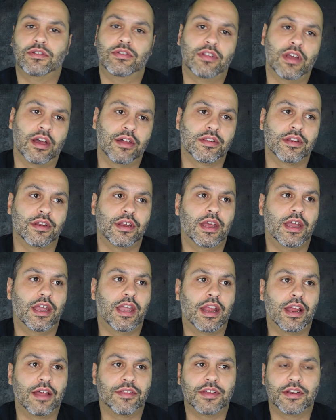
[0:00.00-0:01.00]

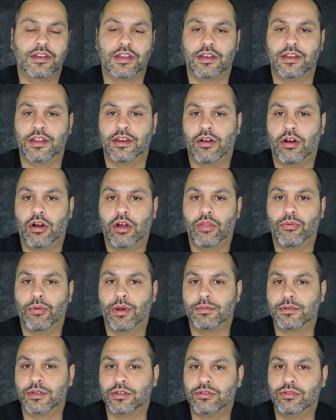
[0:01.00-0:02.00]
2008, I think they did it all the way up to